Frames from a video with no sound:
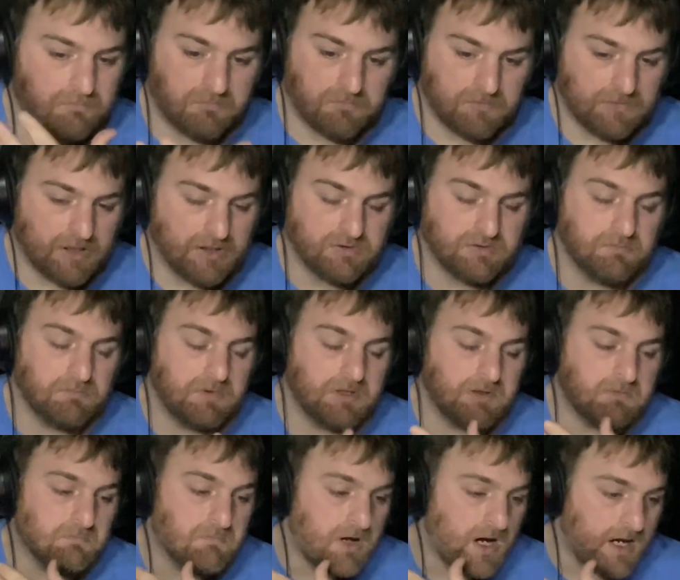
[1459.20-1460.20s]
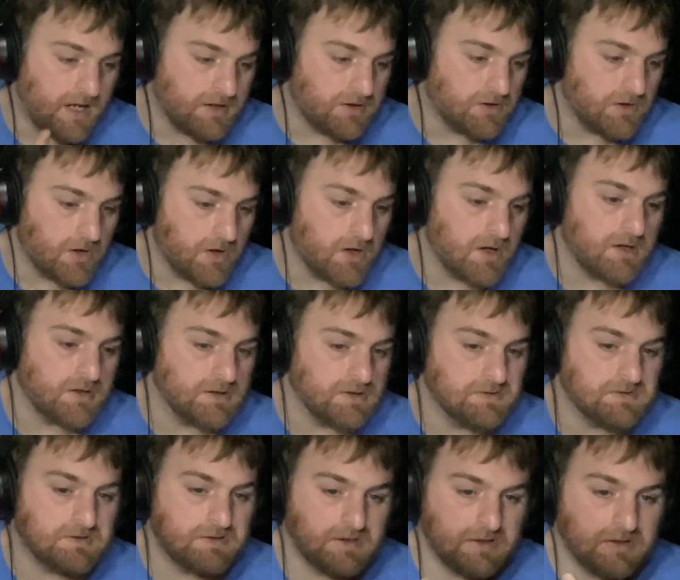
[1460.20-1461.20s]
Doesn't mean my God
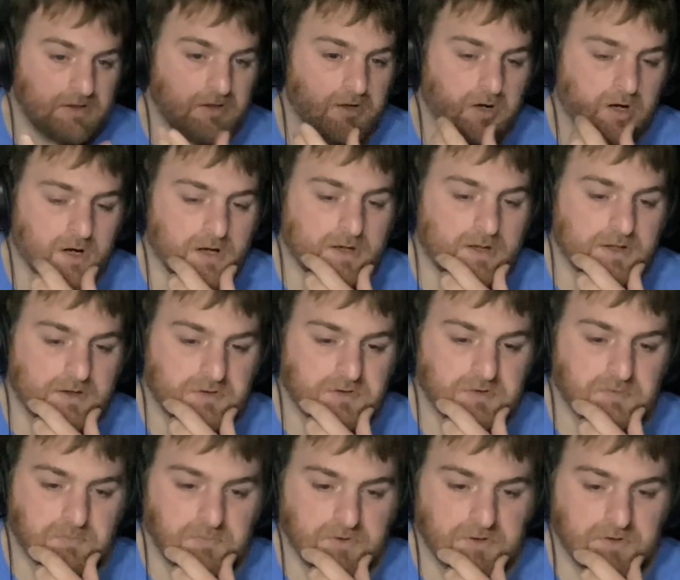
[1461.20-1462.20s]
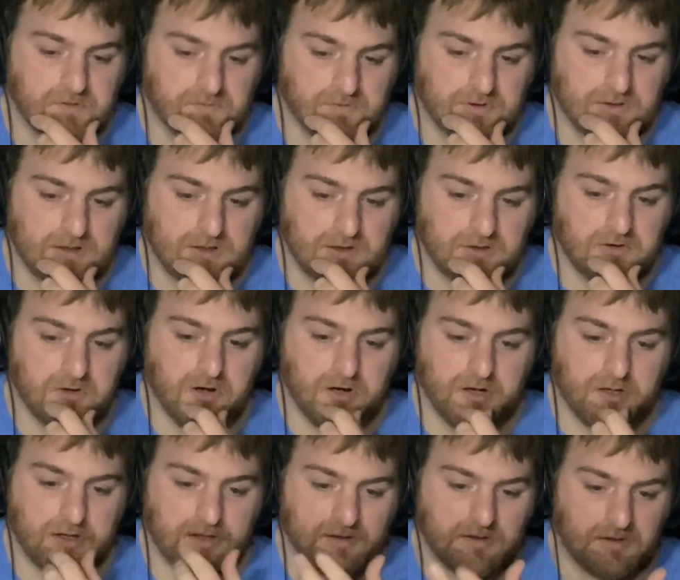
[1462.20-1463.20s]
is the God. I just believe in a
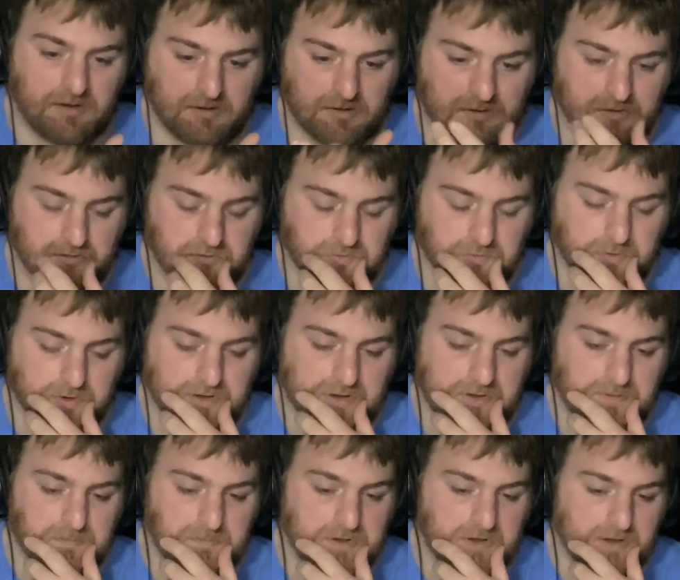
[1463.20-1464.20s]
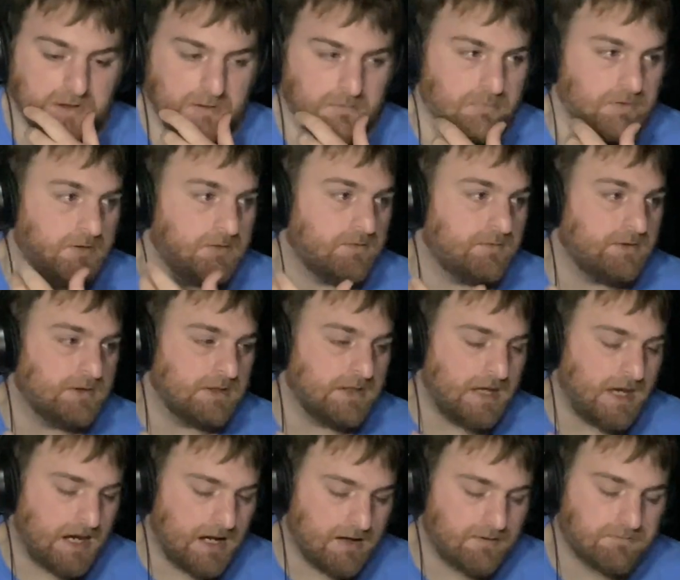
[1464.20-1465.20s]
God. I think there's one up there. I believe in the
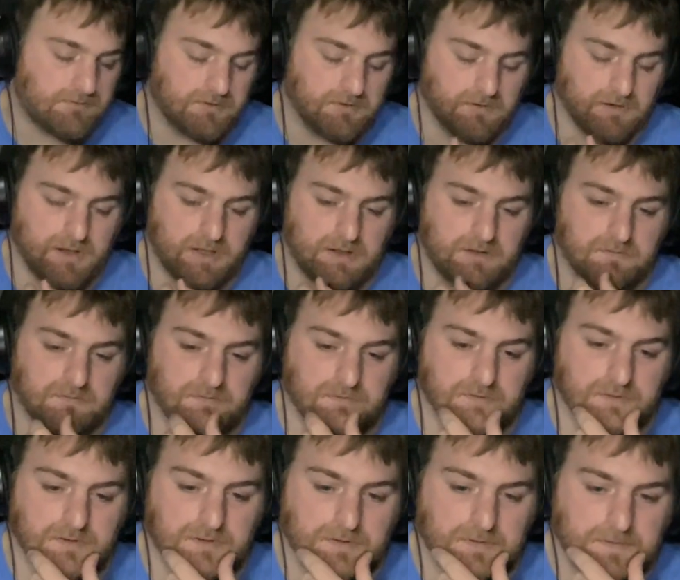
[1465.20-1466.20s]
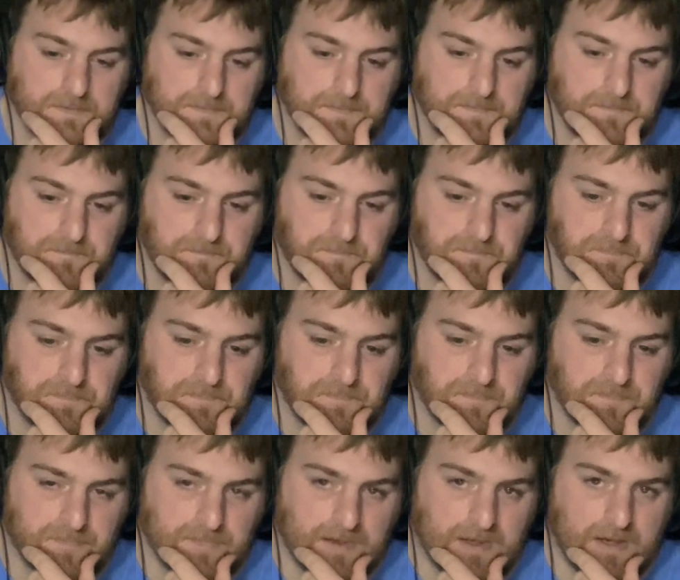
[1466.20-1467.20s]
afterlife.
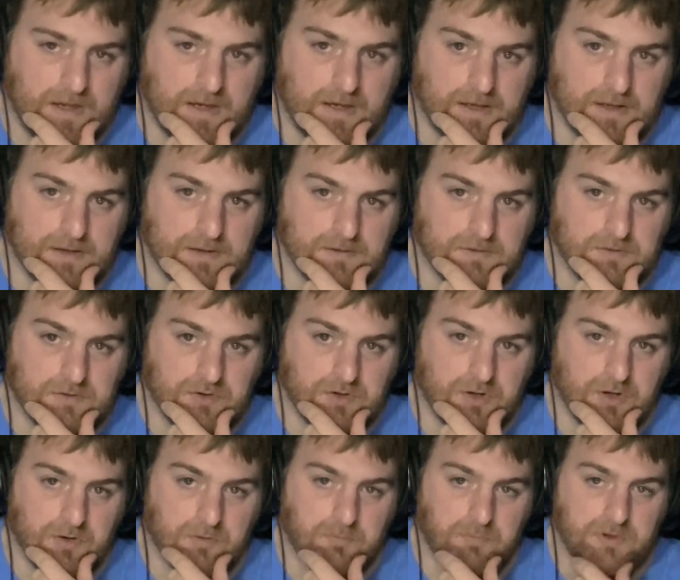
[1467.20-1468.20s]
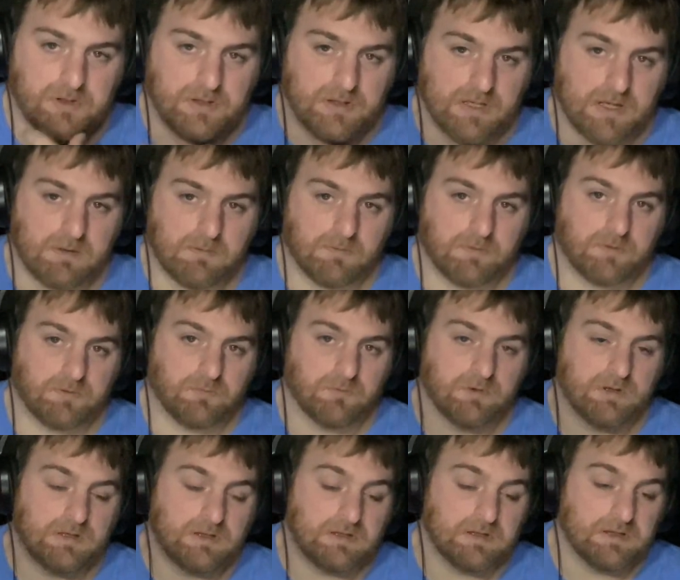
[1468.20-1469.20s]
And, being able to
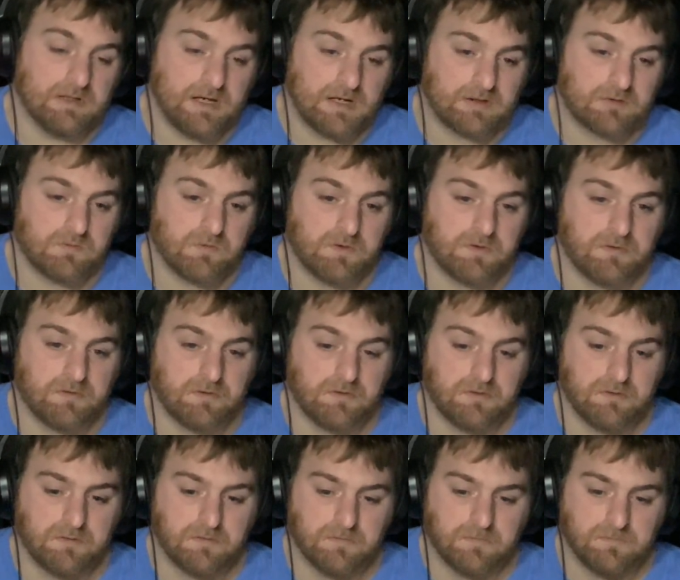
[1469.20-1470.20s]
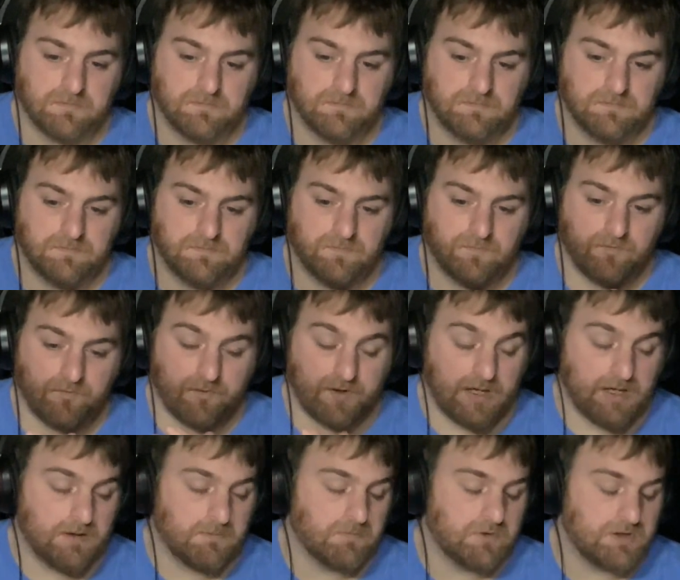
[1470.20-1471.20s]
reconnect with your
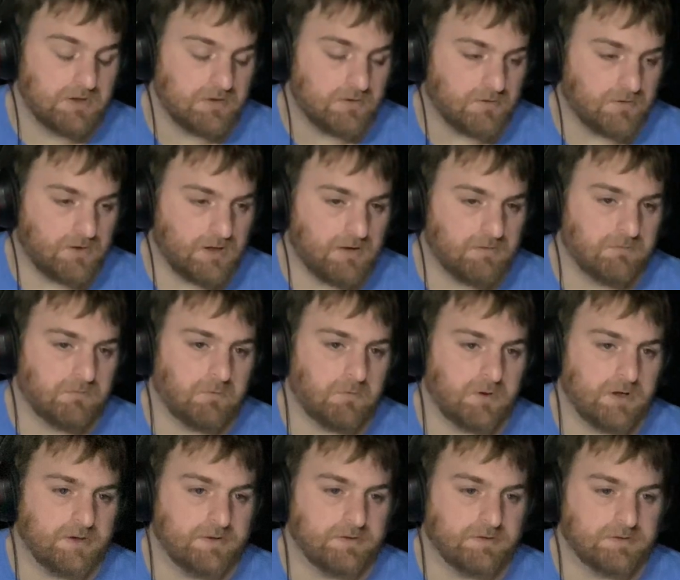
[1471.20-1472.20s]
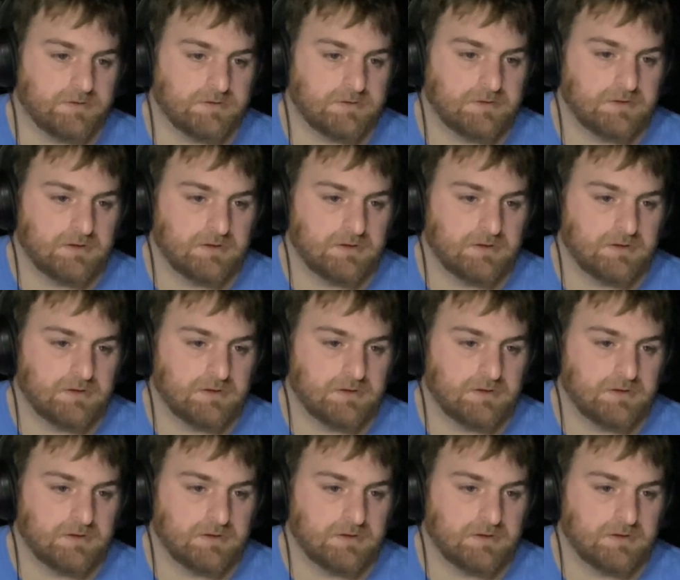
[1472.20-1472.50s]
family, your loved ones.